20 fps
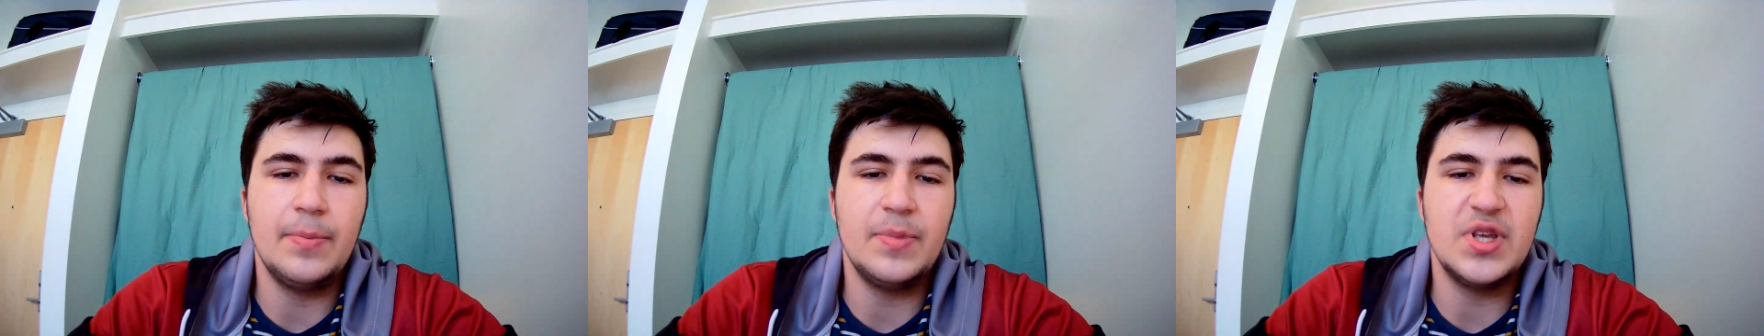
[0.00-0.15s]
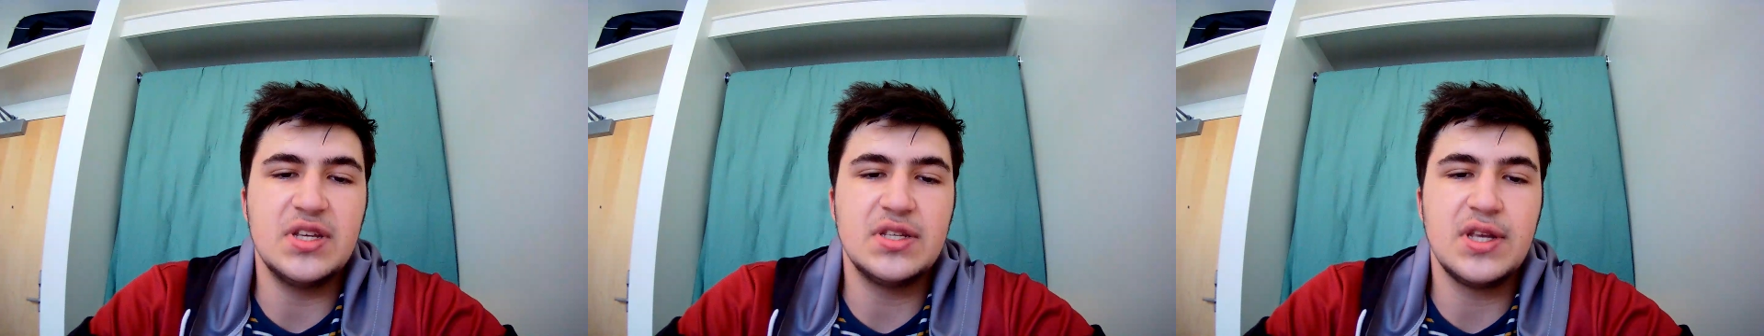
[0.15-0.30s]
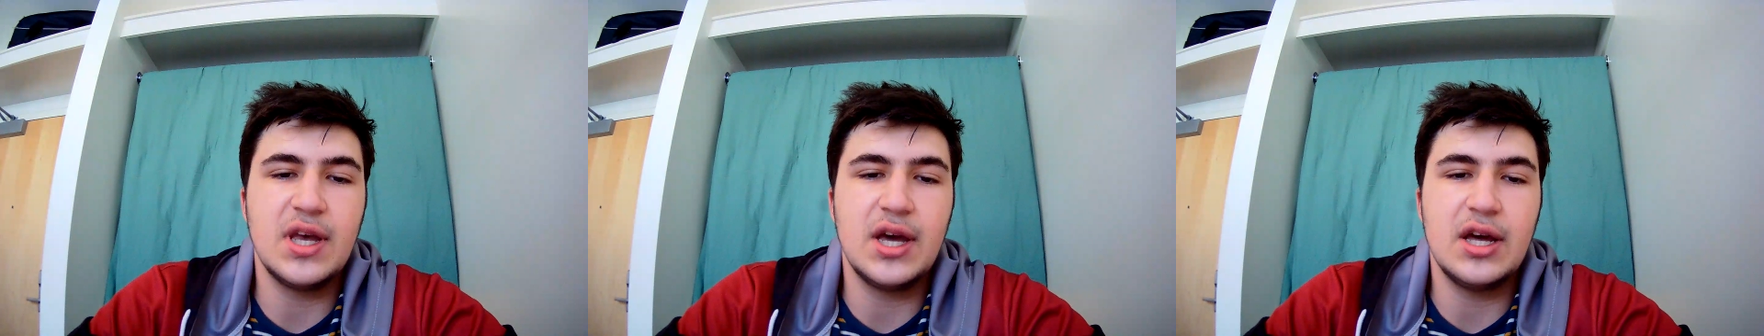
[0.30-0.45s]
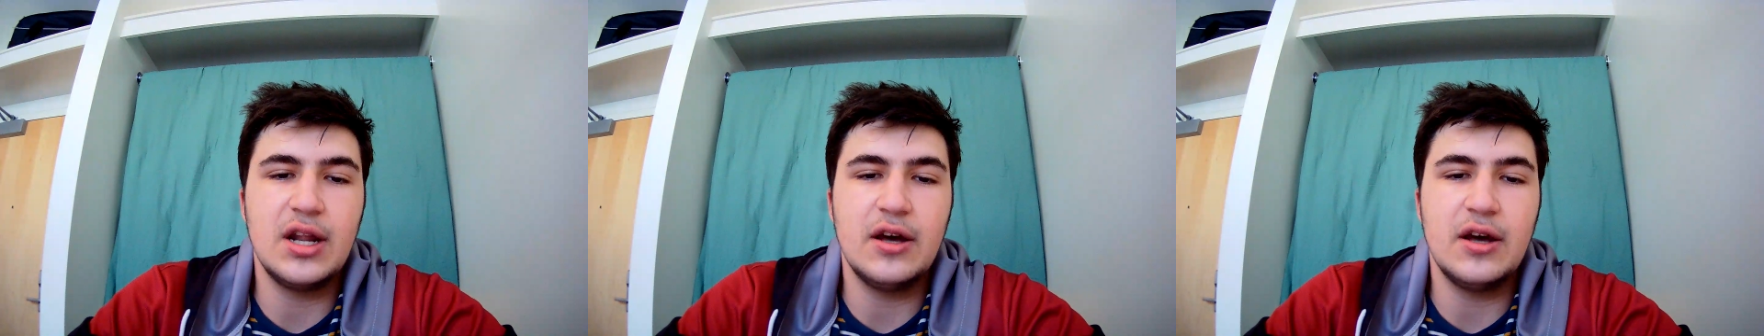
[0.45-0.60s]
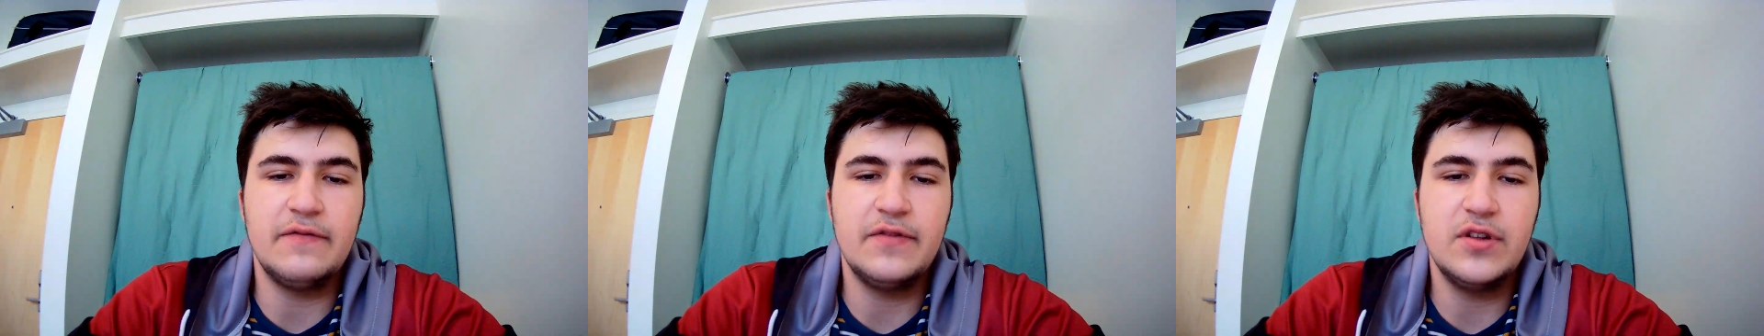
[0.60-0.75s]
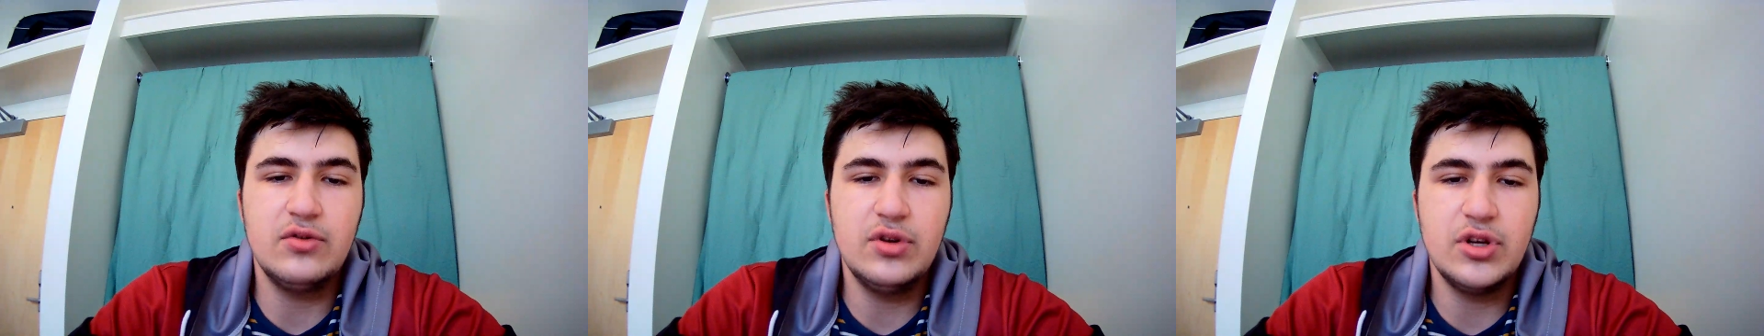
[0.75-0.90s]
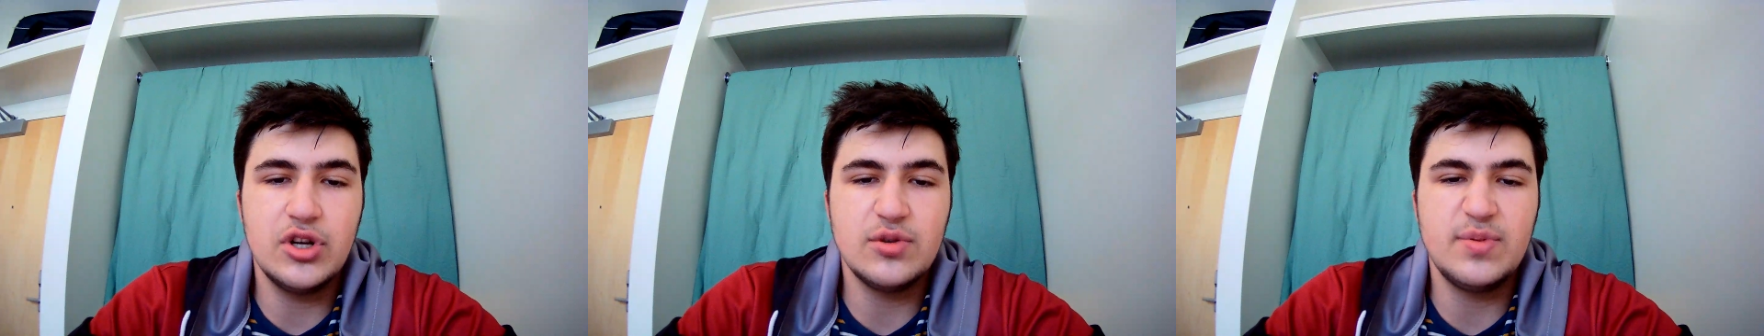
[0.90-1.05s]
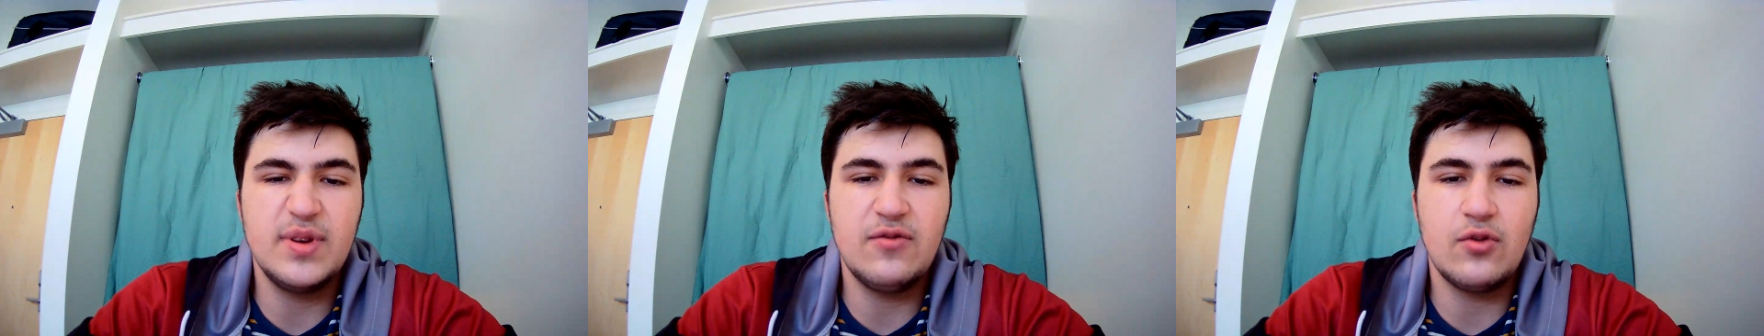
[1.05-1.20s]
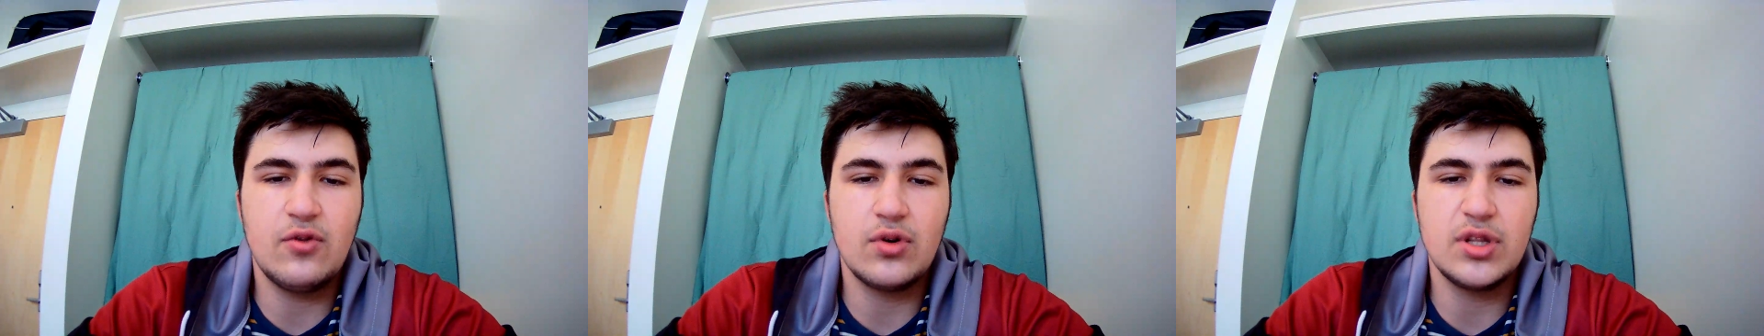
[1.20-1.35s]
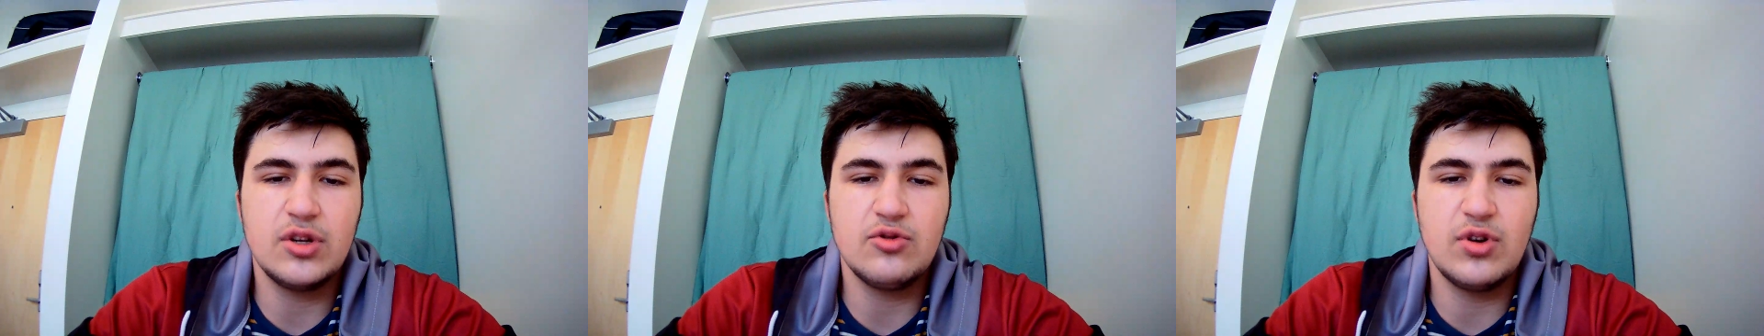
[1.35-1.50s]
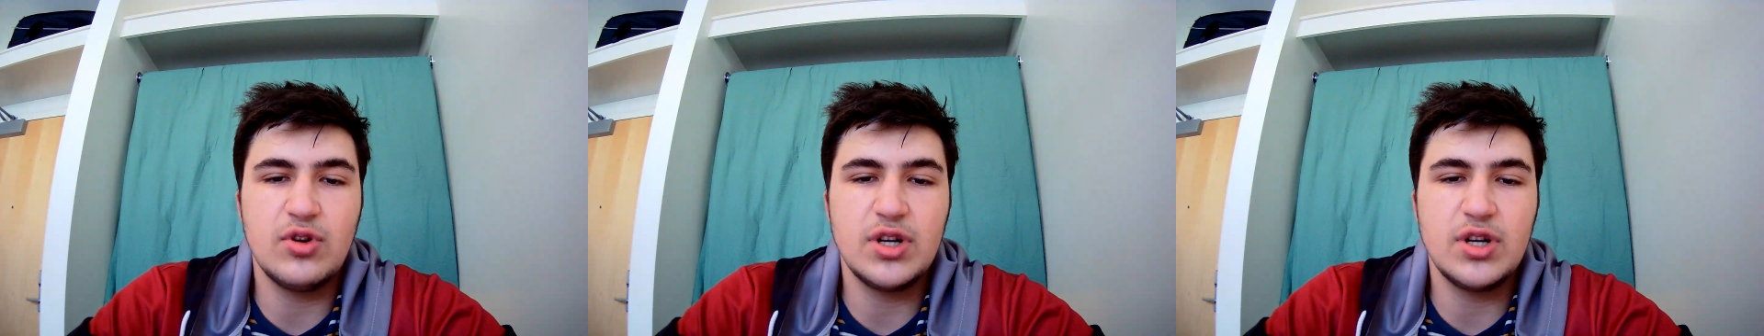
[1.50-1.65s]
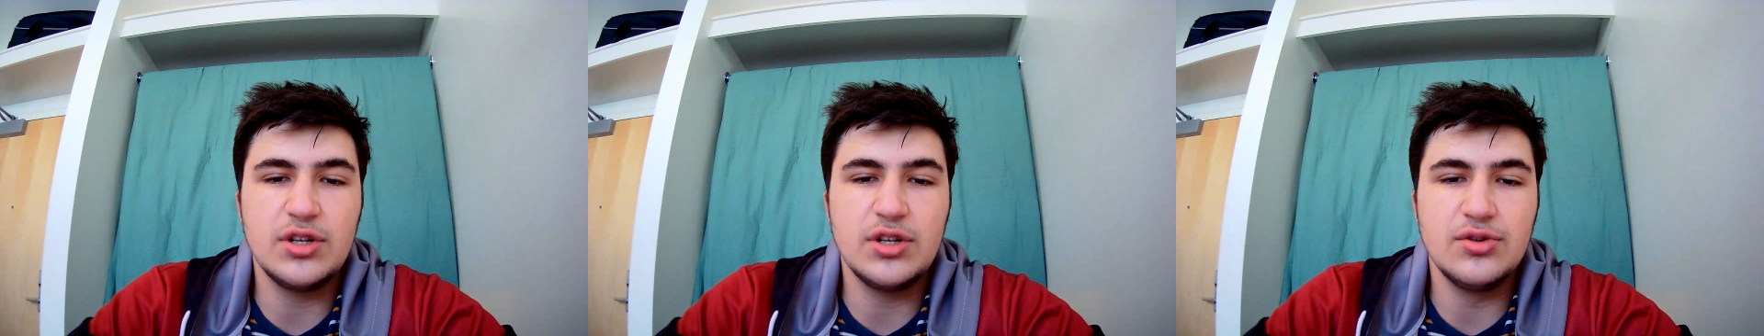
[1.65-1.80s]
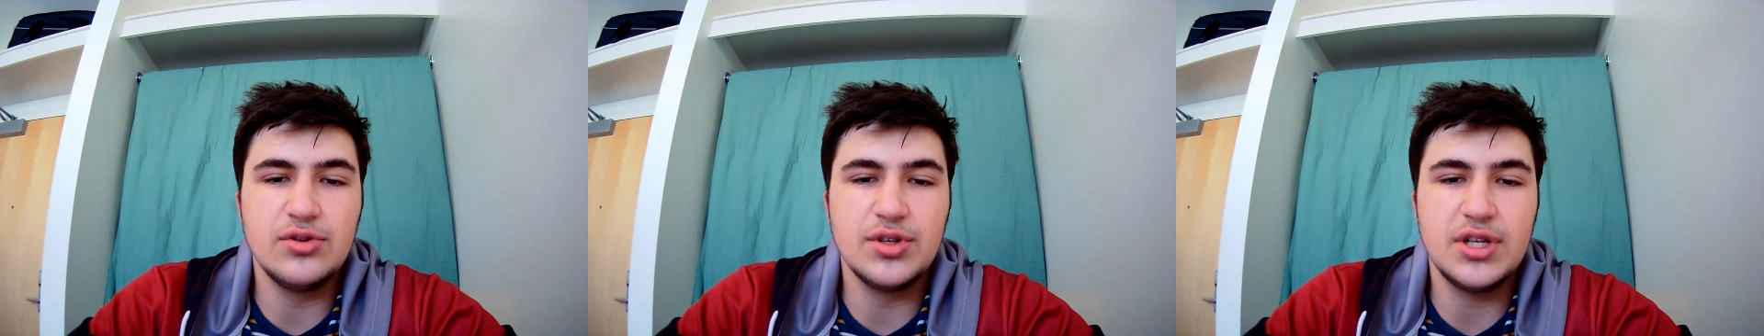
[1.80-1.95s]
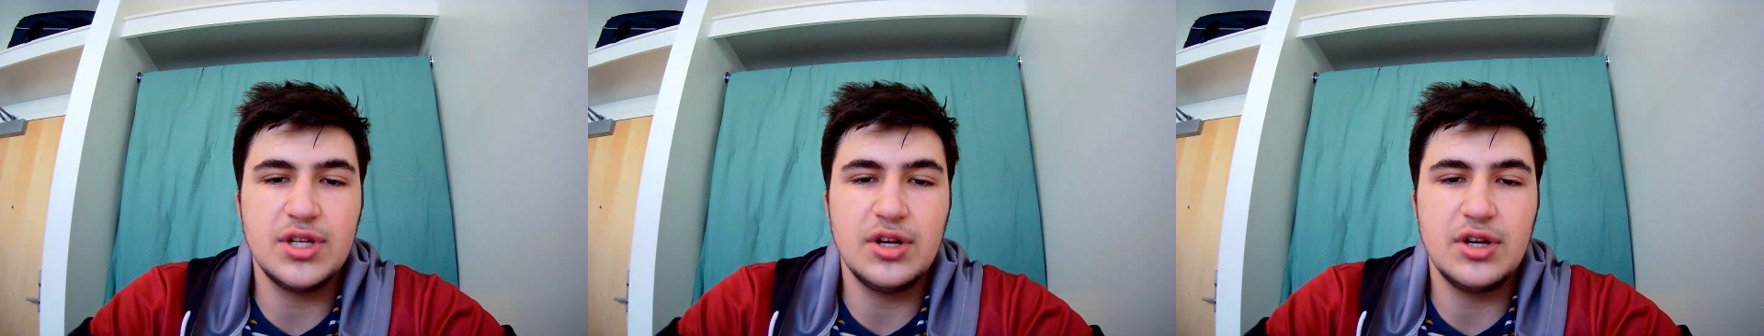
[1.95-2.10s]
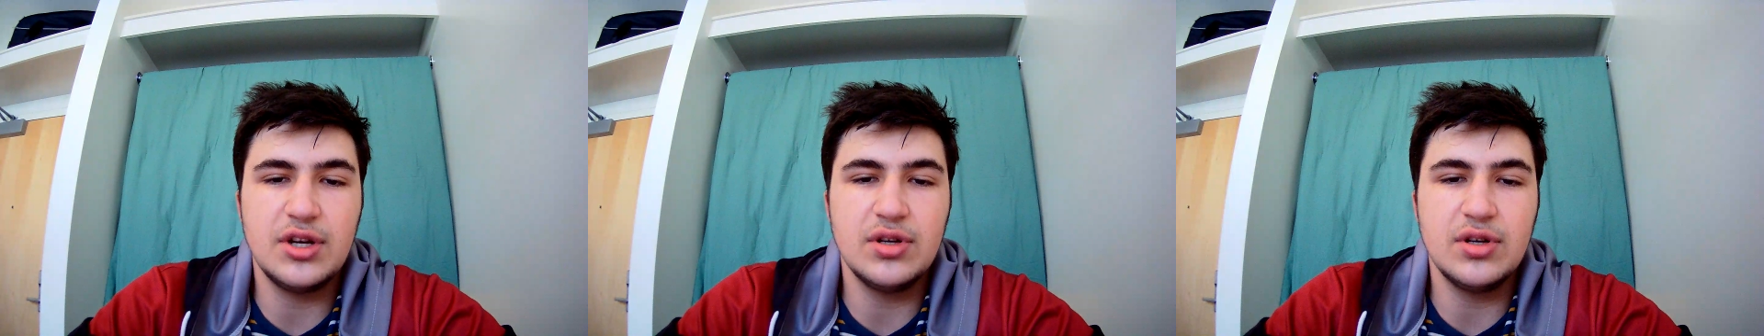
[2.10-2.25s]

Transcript: is set a few years before the original series.